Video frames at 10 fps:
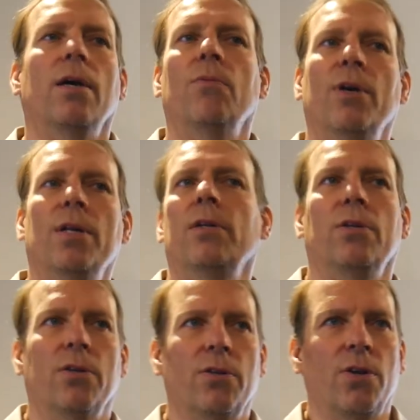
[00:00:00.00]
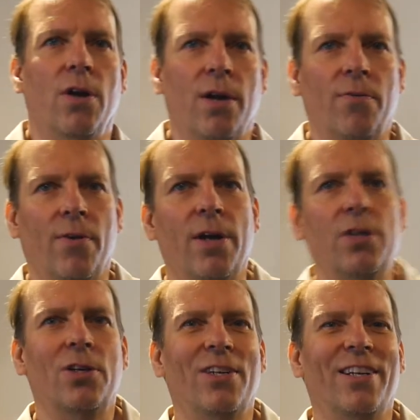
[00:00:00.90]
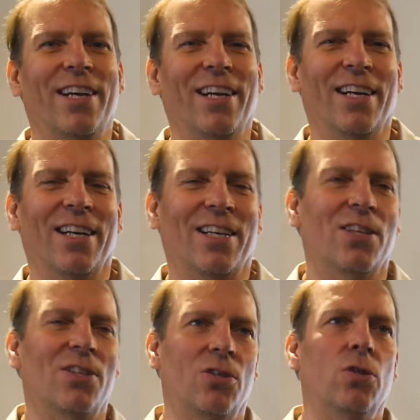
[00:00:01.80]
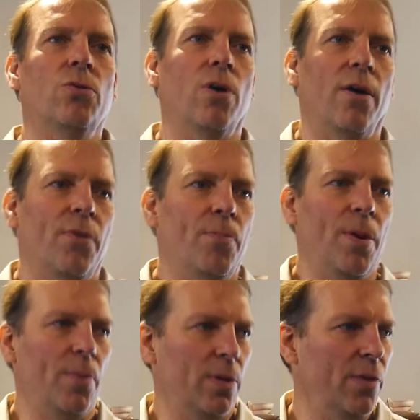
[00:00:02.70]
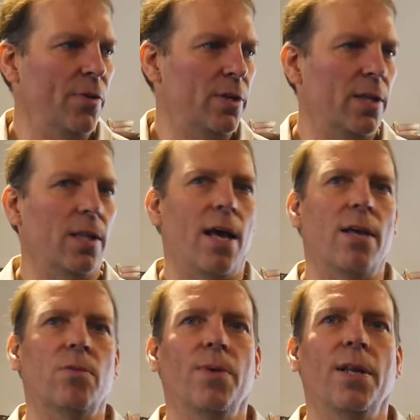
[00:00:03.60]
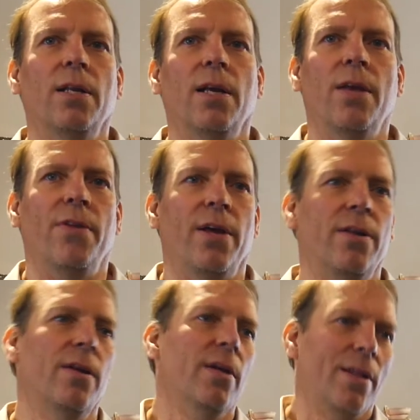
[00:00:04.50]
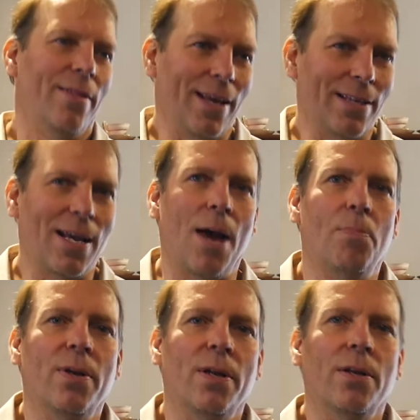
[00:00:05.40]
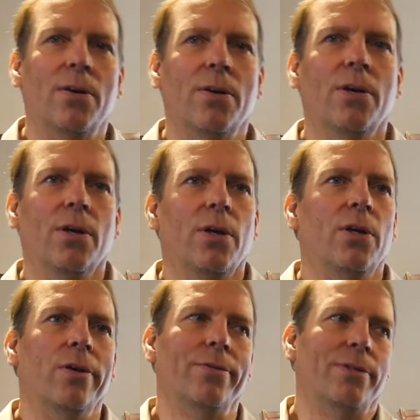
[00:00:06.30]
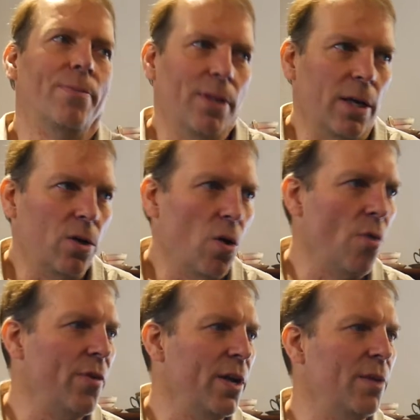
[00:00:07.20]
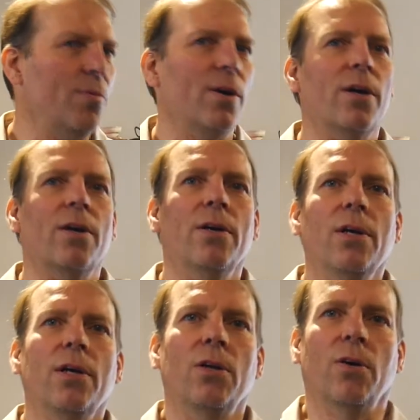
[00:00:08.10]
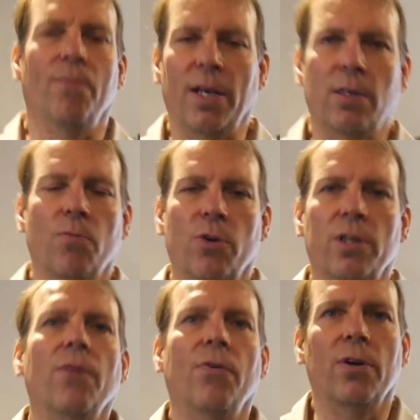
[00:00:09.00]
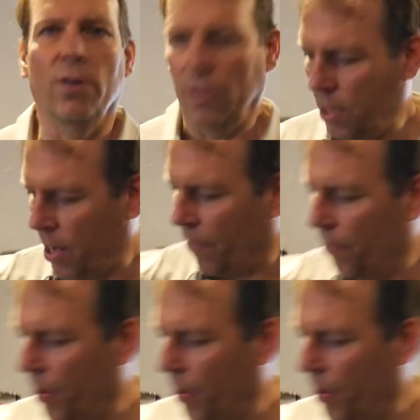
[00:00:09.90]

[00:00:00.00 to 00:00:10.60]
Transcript: when you're not rushed, because uh, too often people leave it to the last minute, and then things happen, or you know, something like COVID, where mm-hmm. you know it makes it more difficult to have